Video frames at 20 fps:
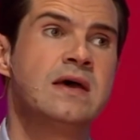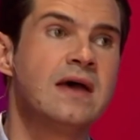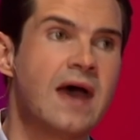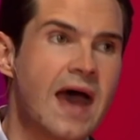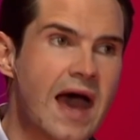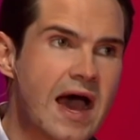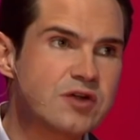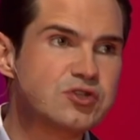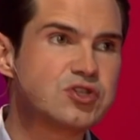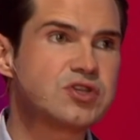
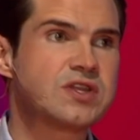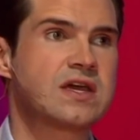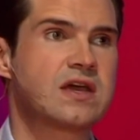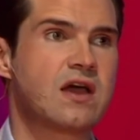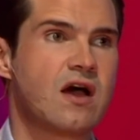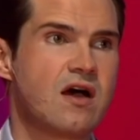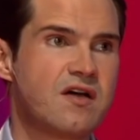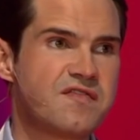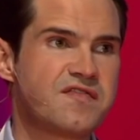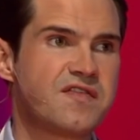How do you think
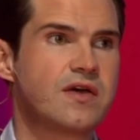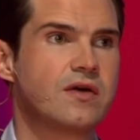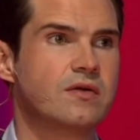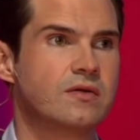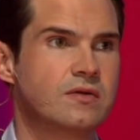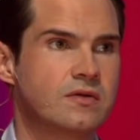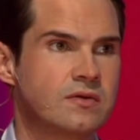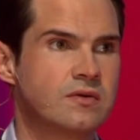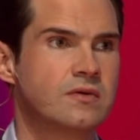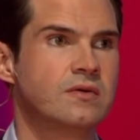I feel?
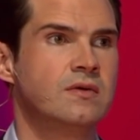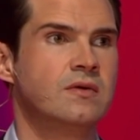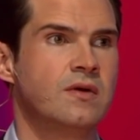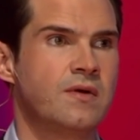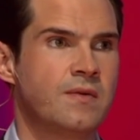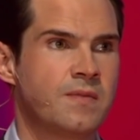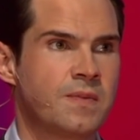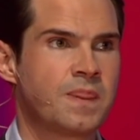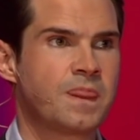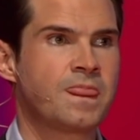
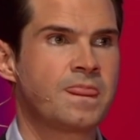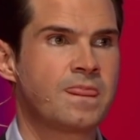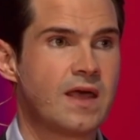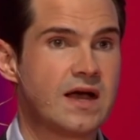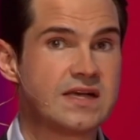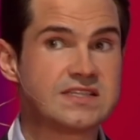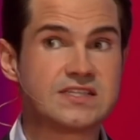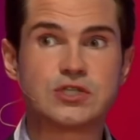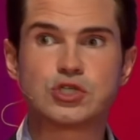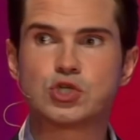I
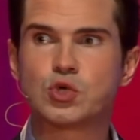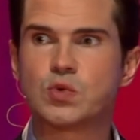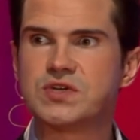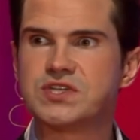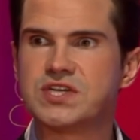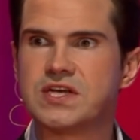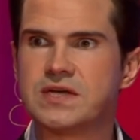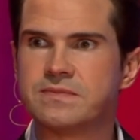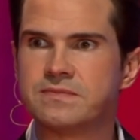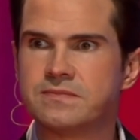said, squidgy.